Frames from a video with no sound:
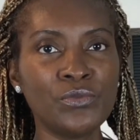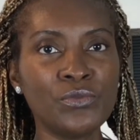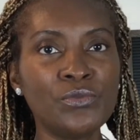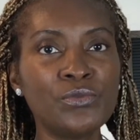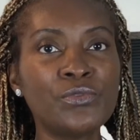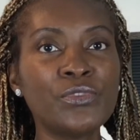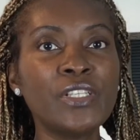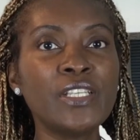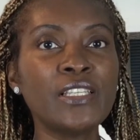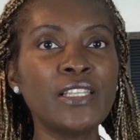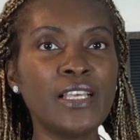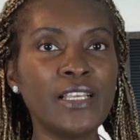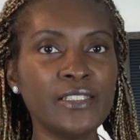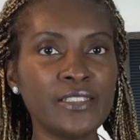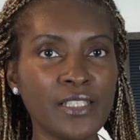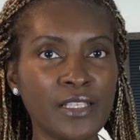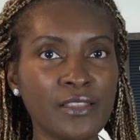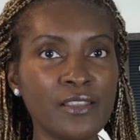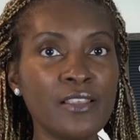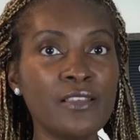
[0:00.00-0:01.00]
realize
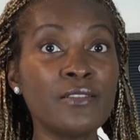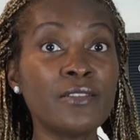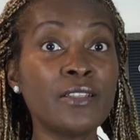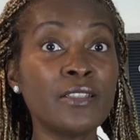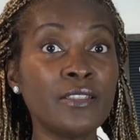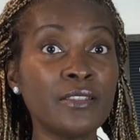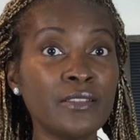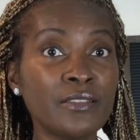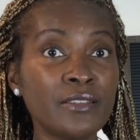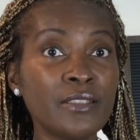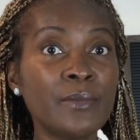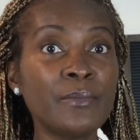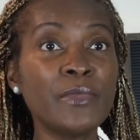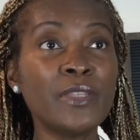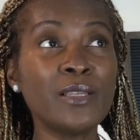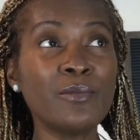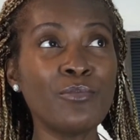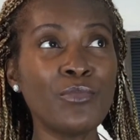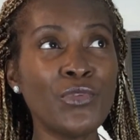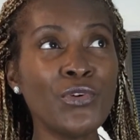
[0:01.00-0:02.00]
that there is
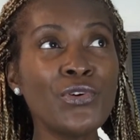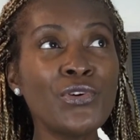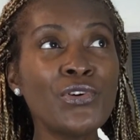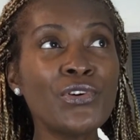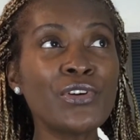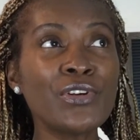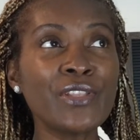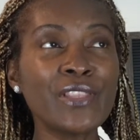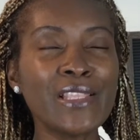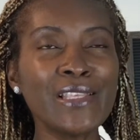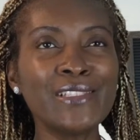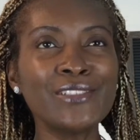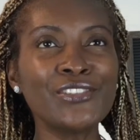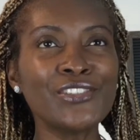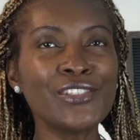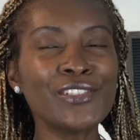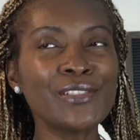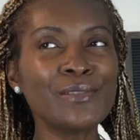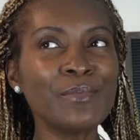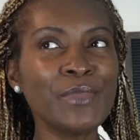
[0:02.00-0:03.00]
something more than
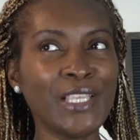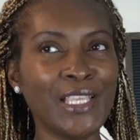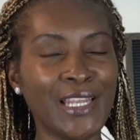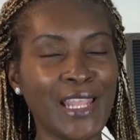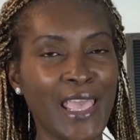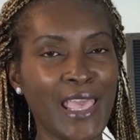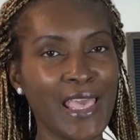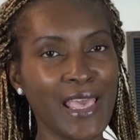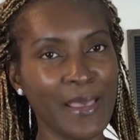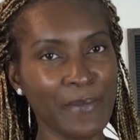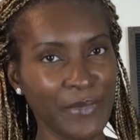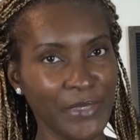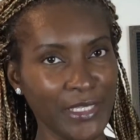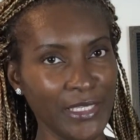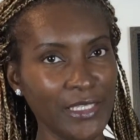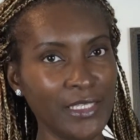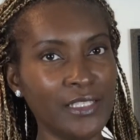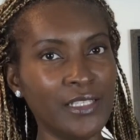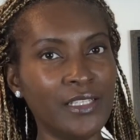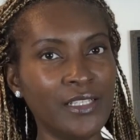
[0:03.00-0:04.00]
just being
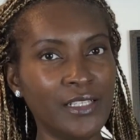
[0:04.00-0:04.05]
happy.